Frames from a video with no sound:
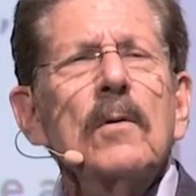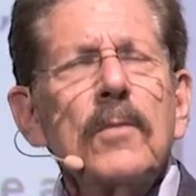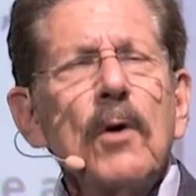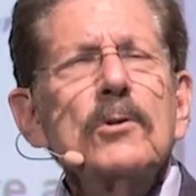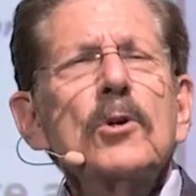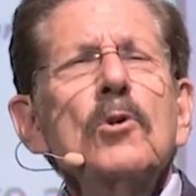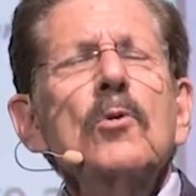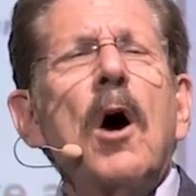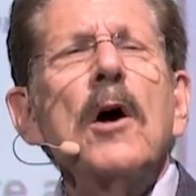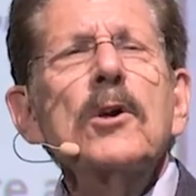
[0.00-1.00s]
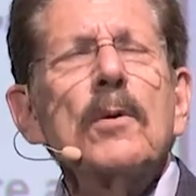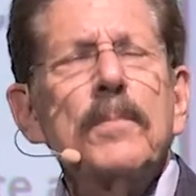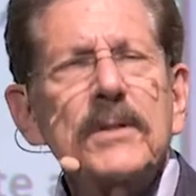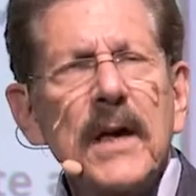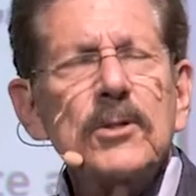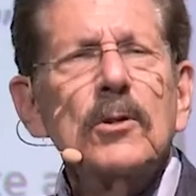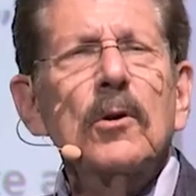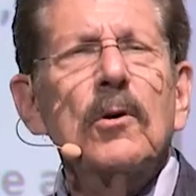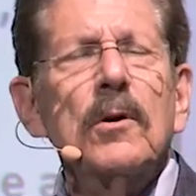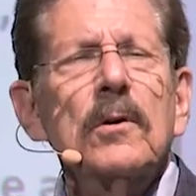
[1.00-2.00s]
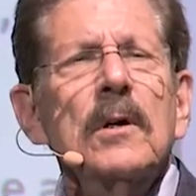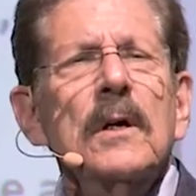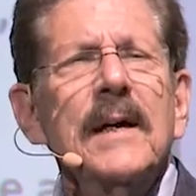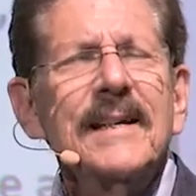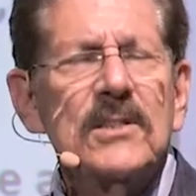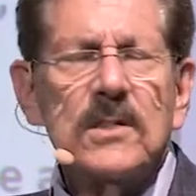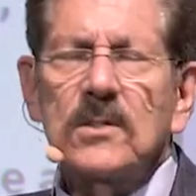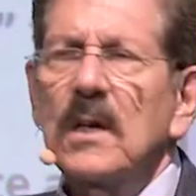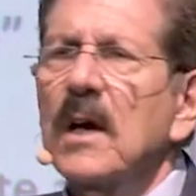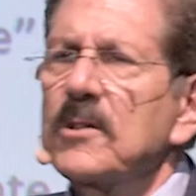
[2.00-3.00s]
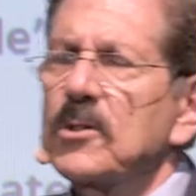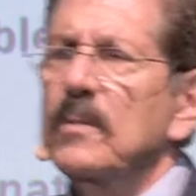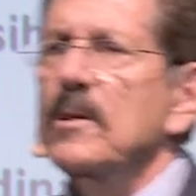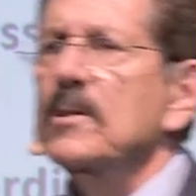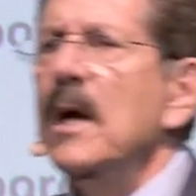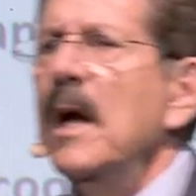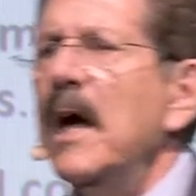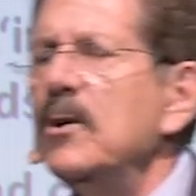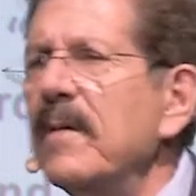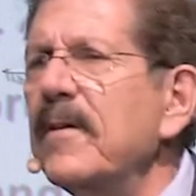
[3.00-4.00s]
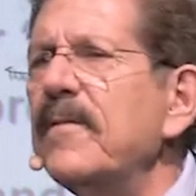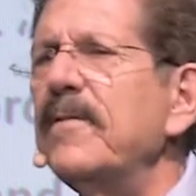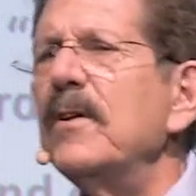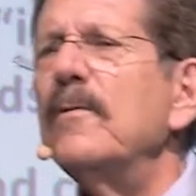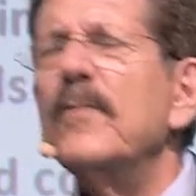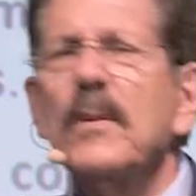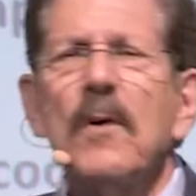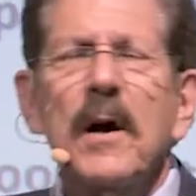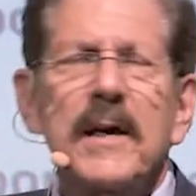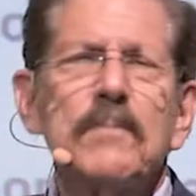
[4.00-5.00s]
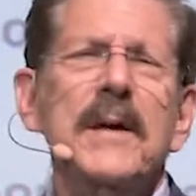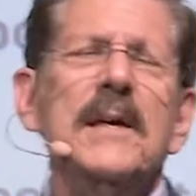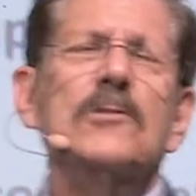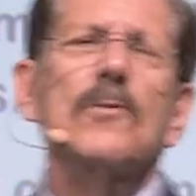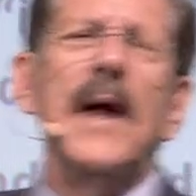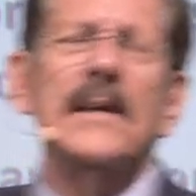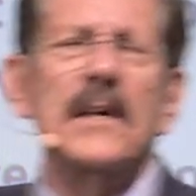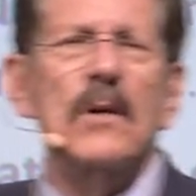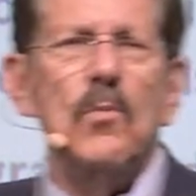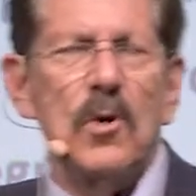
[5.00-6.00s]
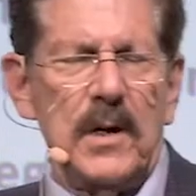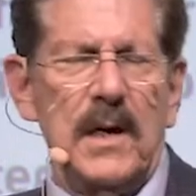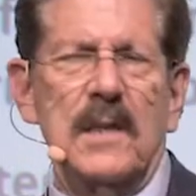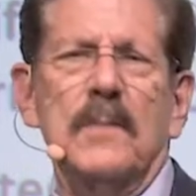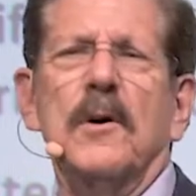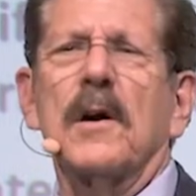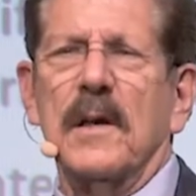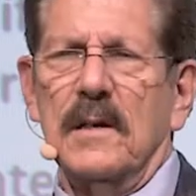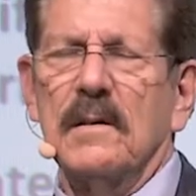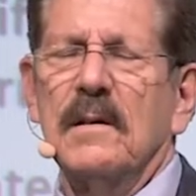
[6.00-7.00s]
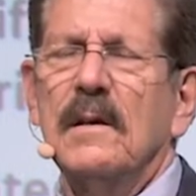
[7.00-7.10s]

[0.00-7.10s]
those who are your potential or existing customers. And you have a feel for the market by interacting and working in the market.